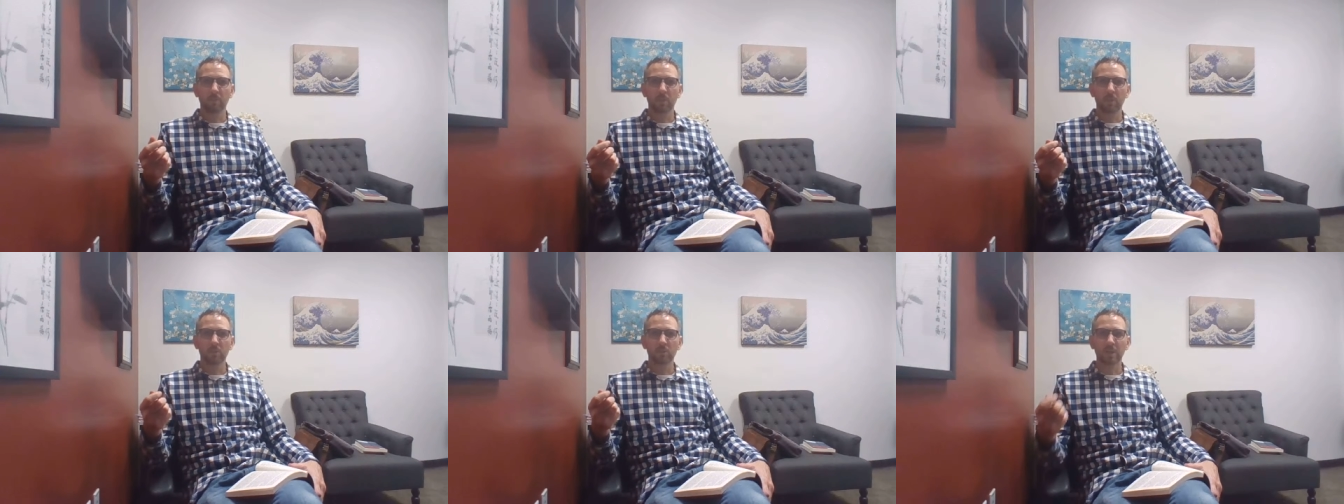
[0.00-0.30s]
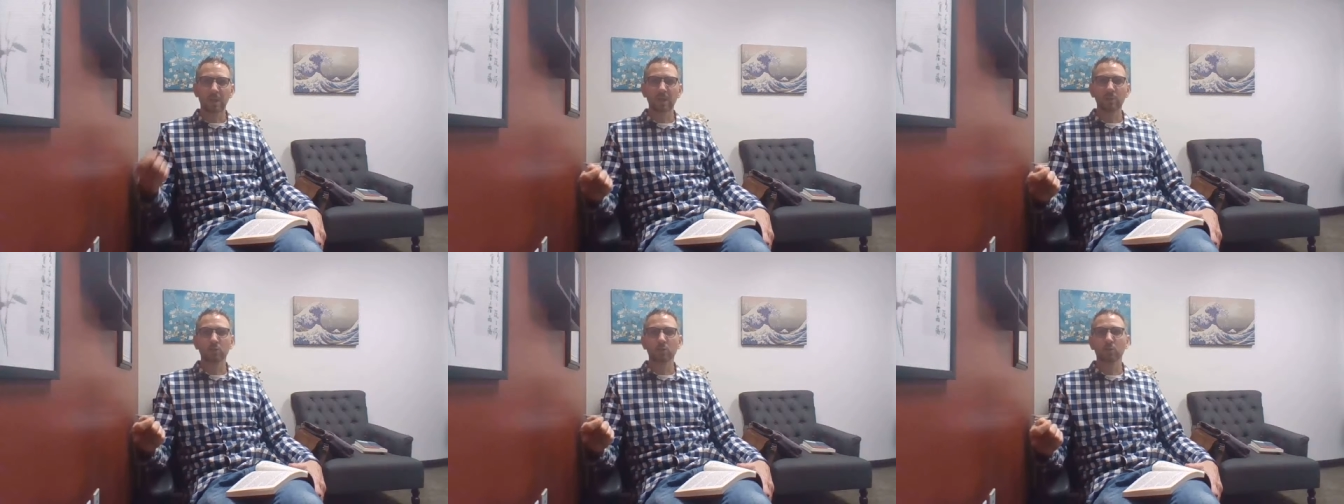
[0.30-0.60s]

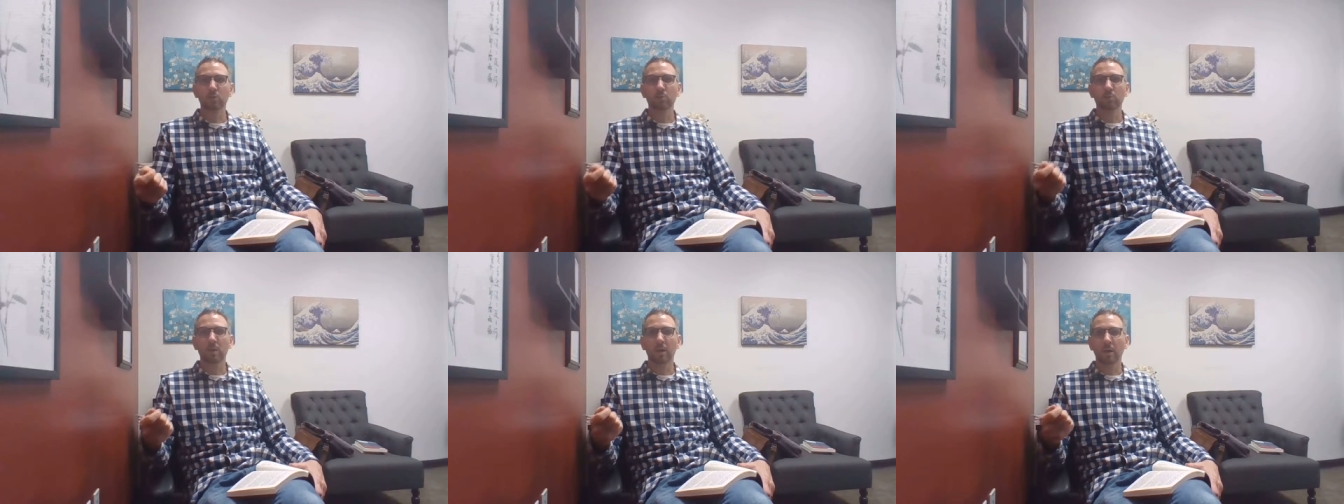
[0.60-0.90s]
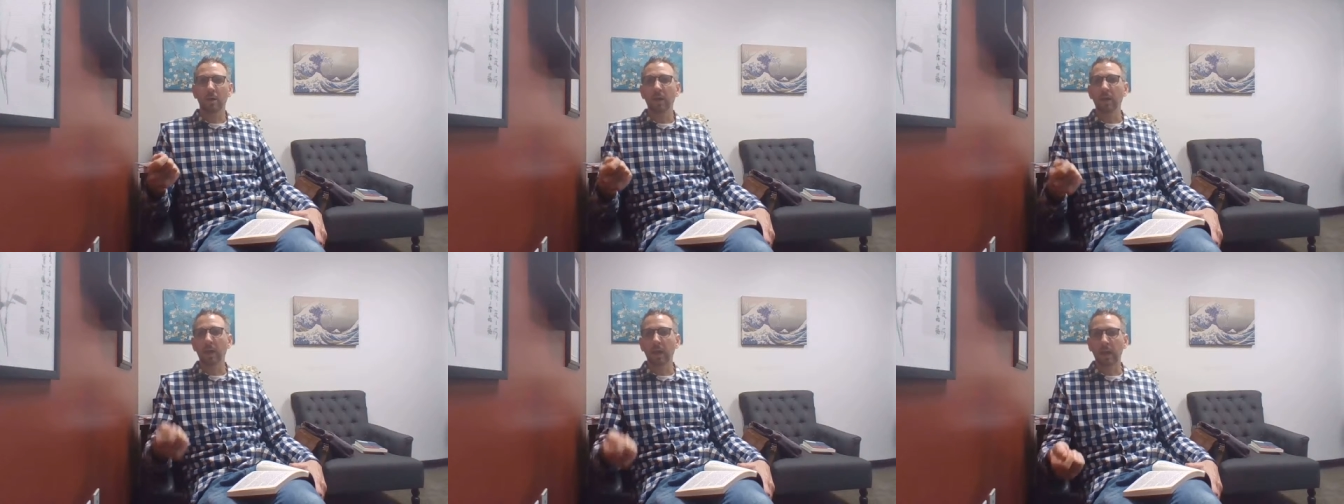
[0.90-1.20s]
science should
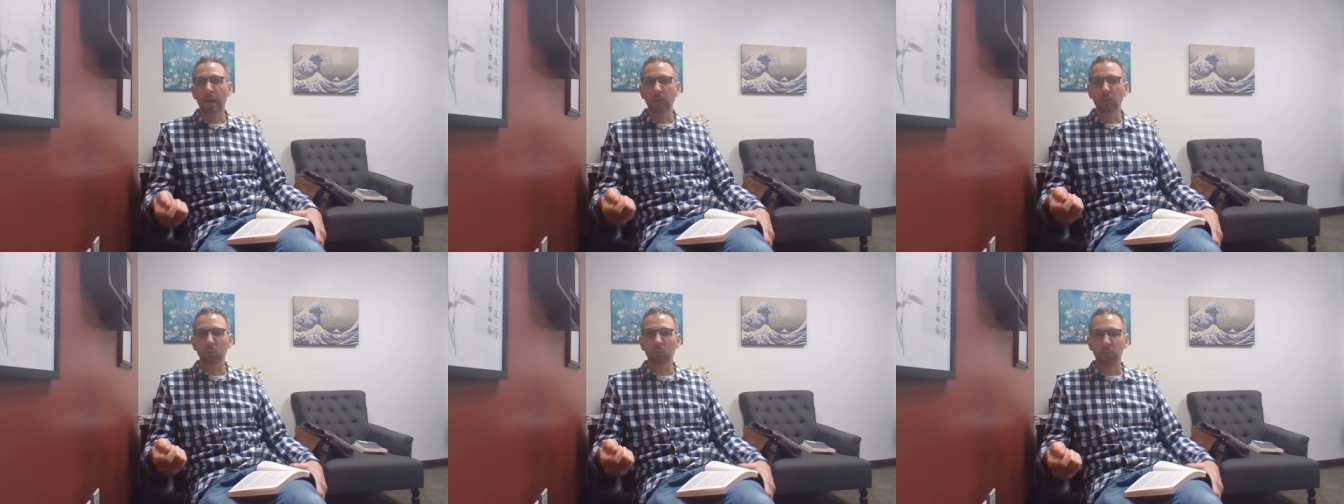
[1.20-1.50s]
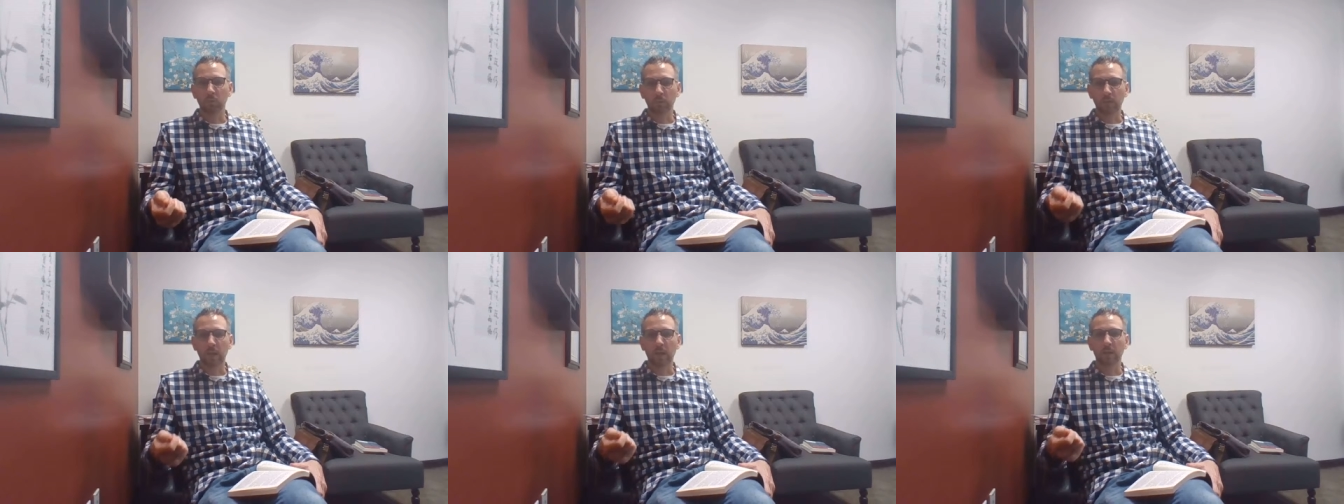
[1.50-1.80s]
align
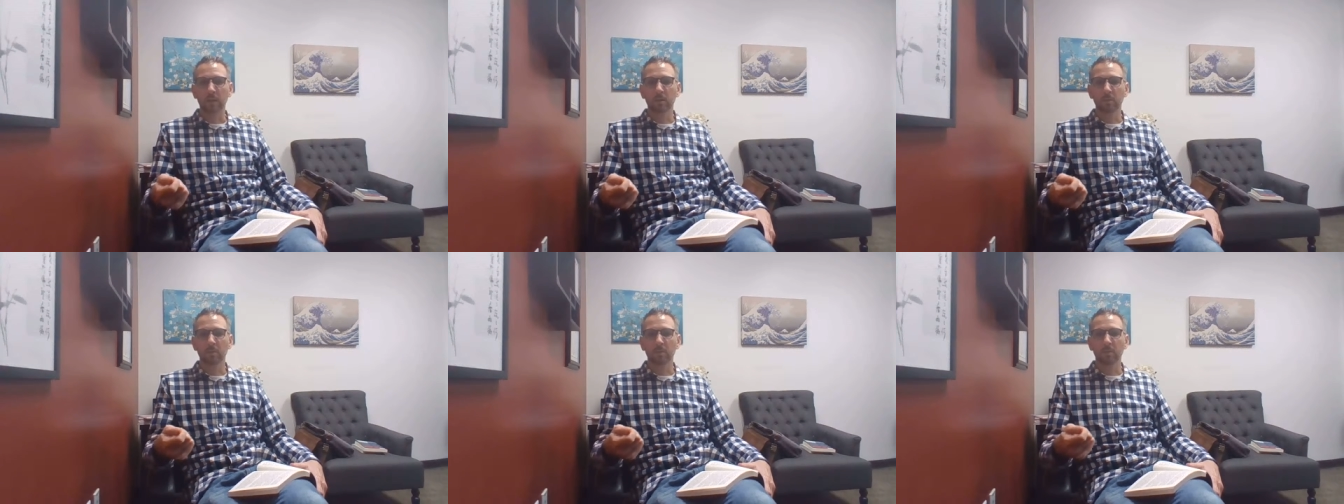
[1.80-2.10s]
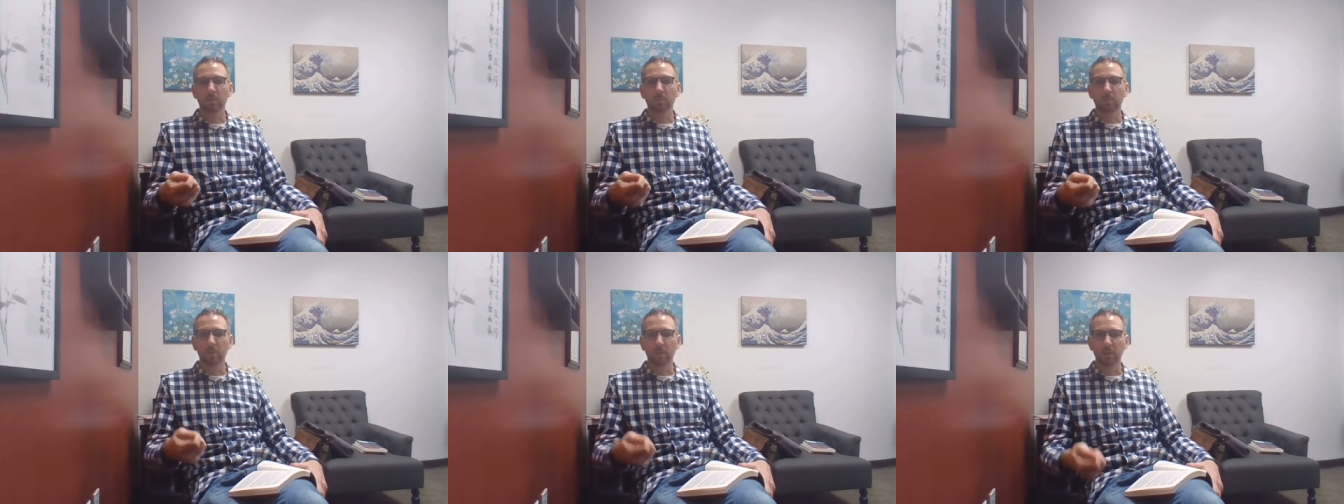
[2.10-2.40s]
with that
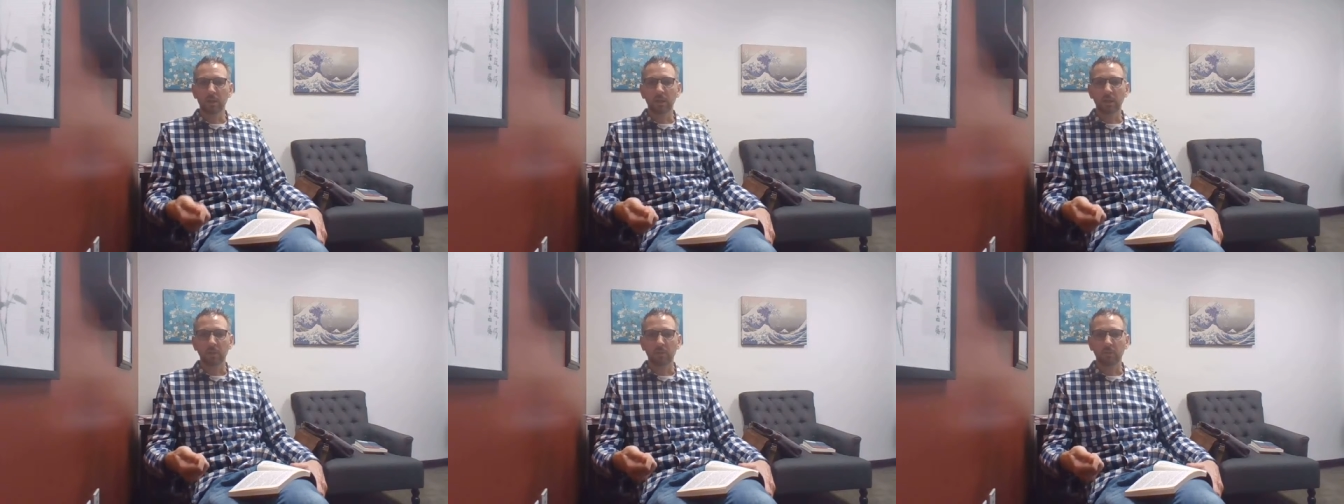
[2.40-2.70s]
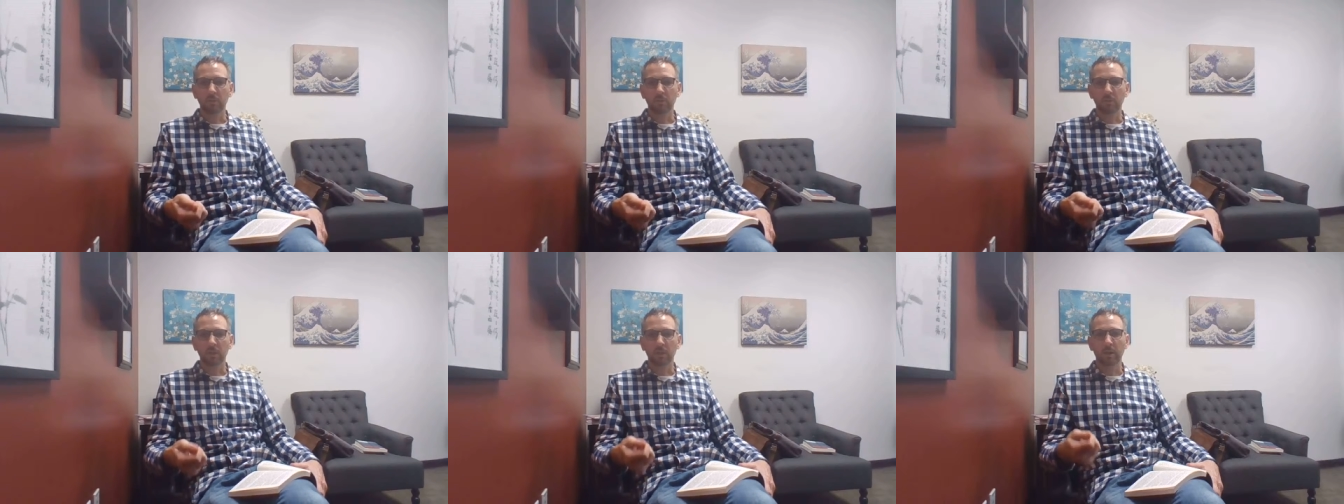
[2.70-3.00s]
belief
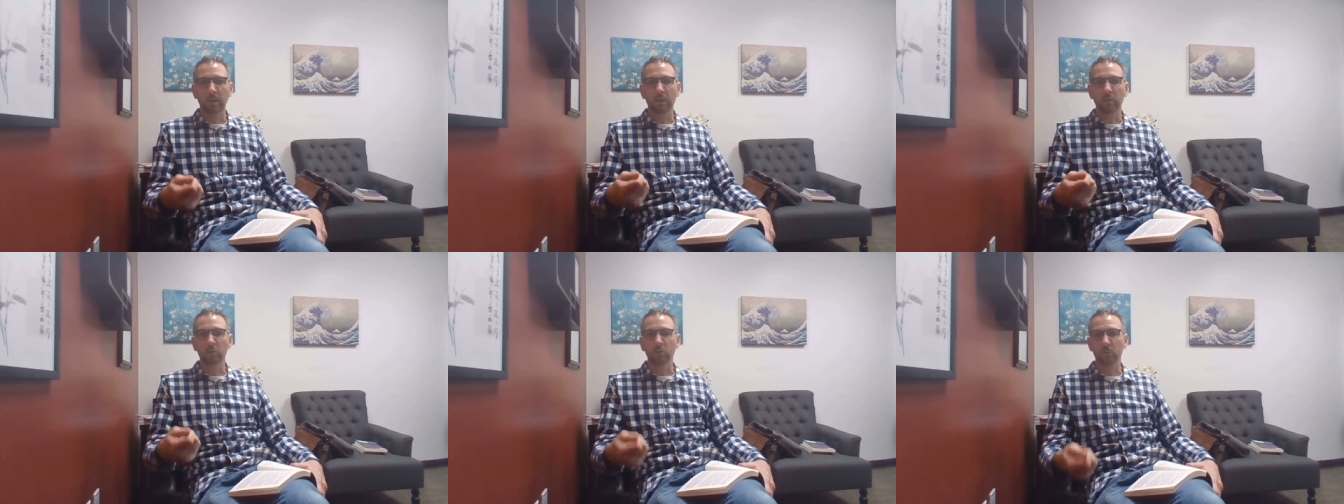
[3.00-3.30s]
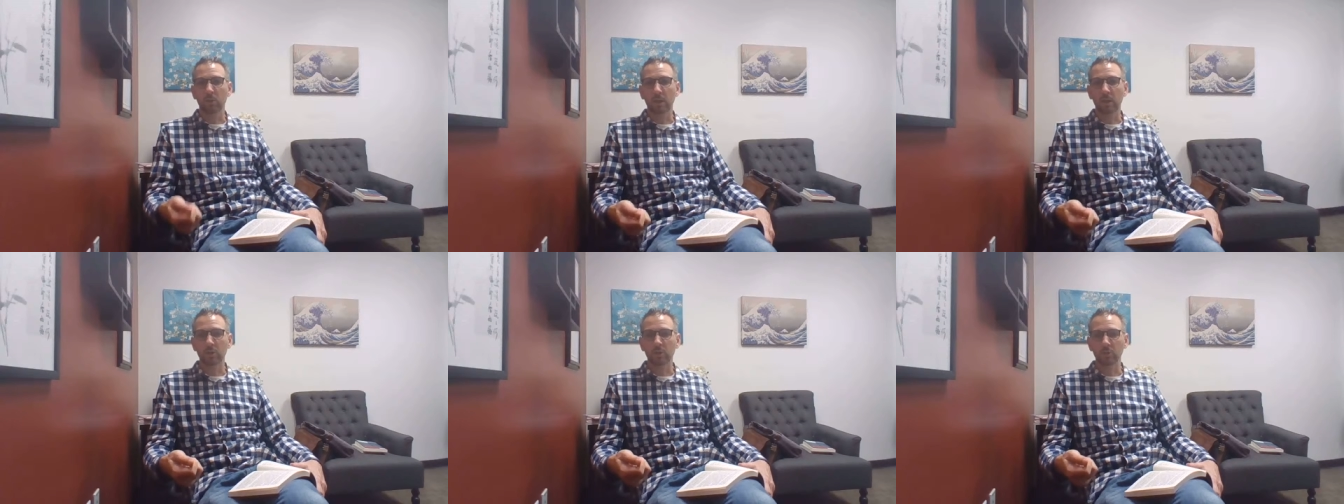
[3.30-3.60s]
in
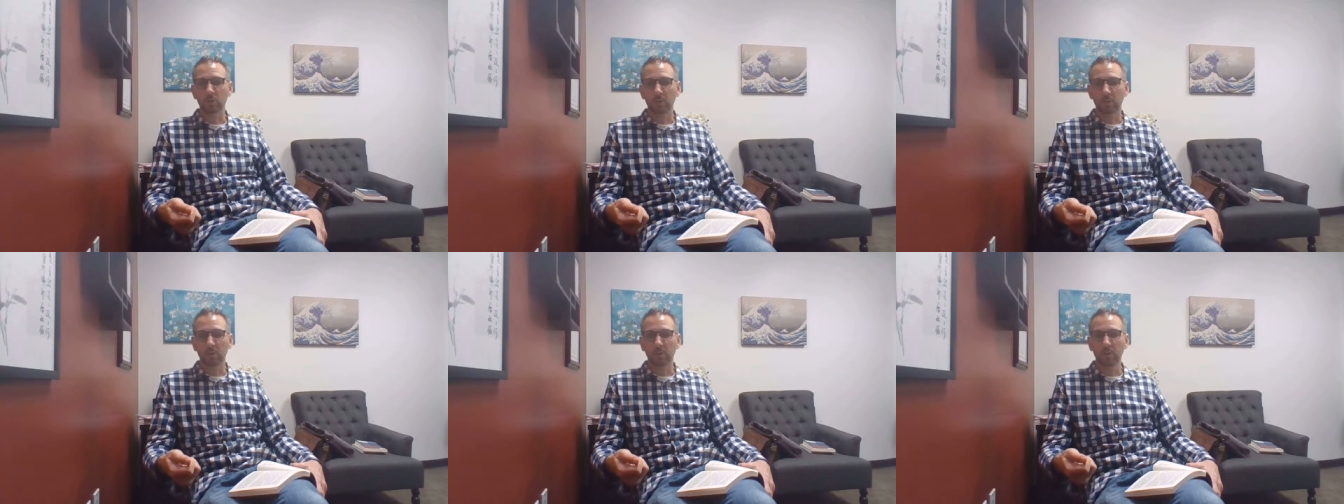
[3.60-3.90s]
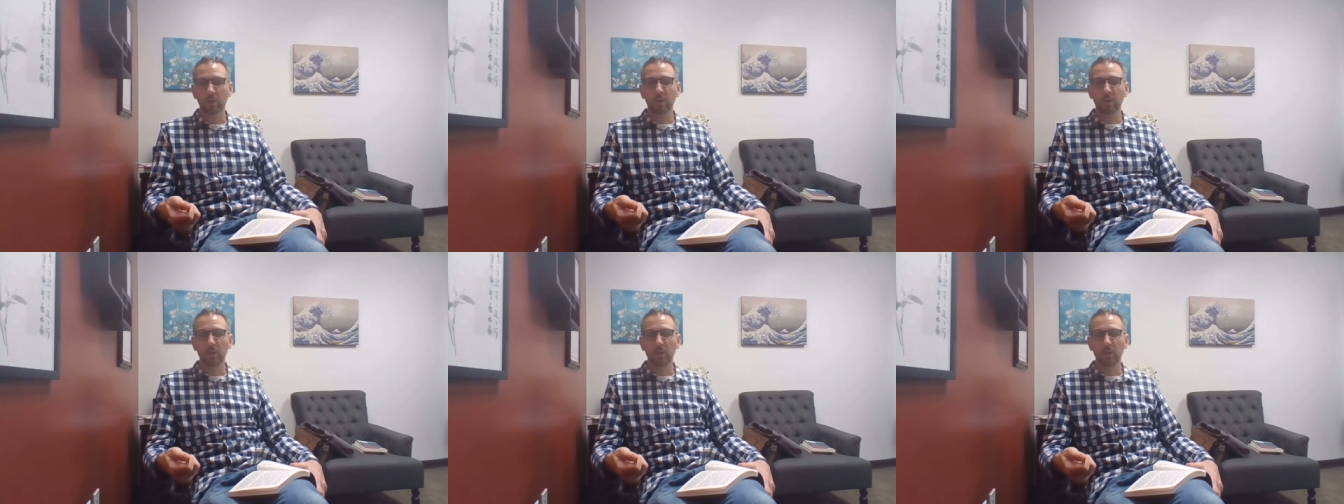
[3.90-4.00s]
creation,